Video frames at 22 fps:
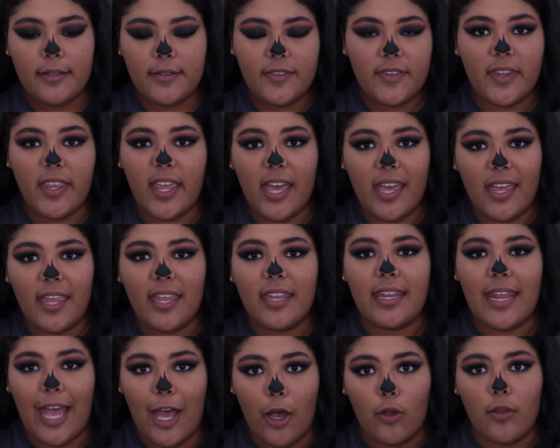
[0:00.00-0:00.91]
to get
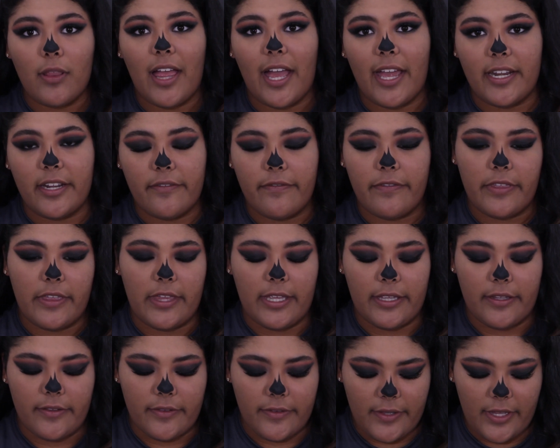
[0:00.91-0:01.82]
an outline of
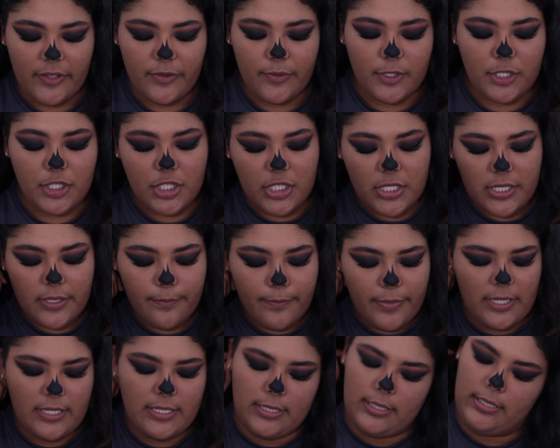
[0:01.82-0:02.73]
things. That's what she
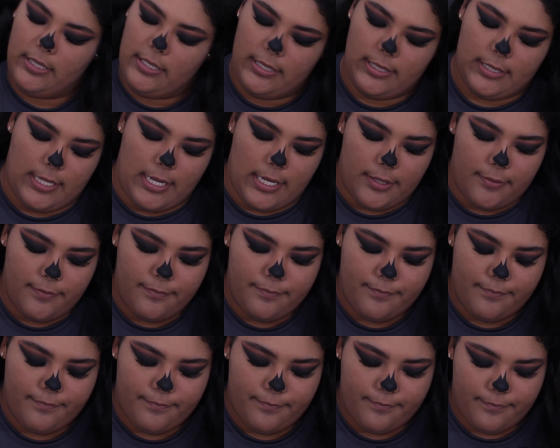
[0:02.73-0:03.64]
basically said.
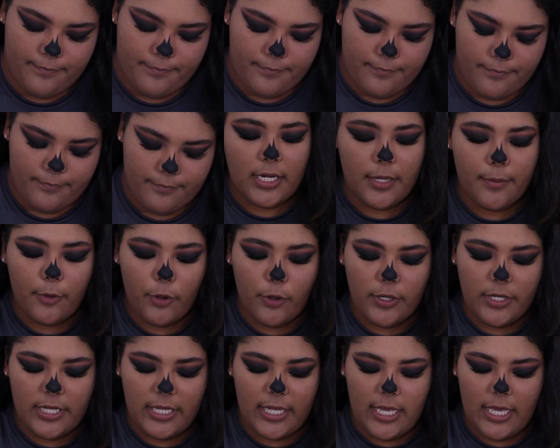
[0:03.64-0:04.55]
And I'm
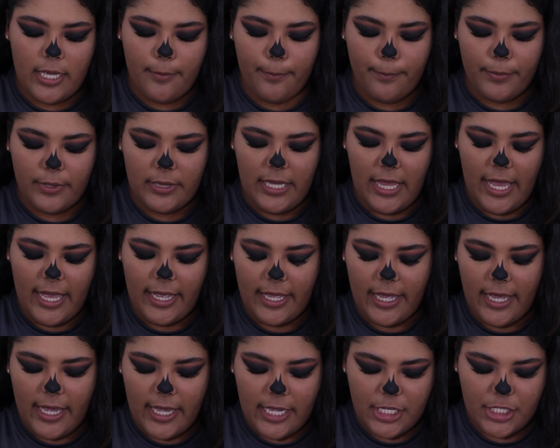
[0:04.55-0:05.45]
going to get
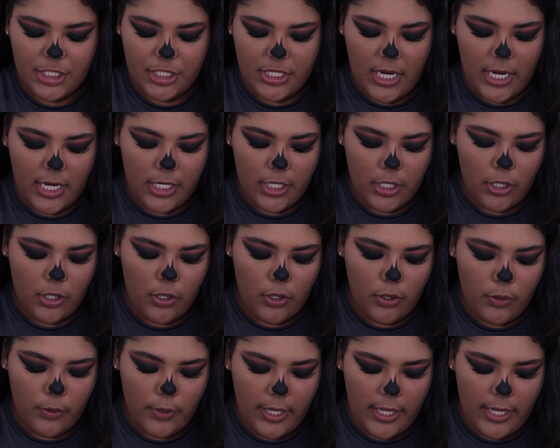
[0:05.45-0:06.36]
black
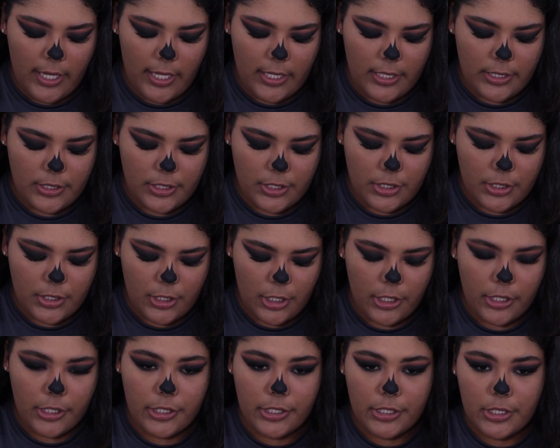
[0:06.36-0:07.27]
eyeshadow and
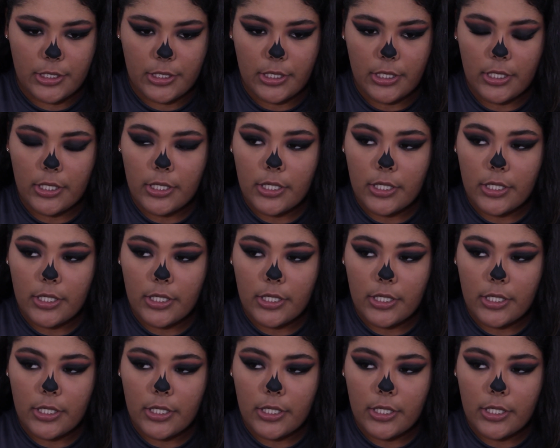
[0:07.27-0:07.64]
start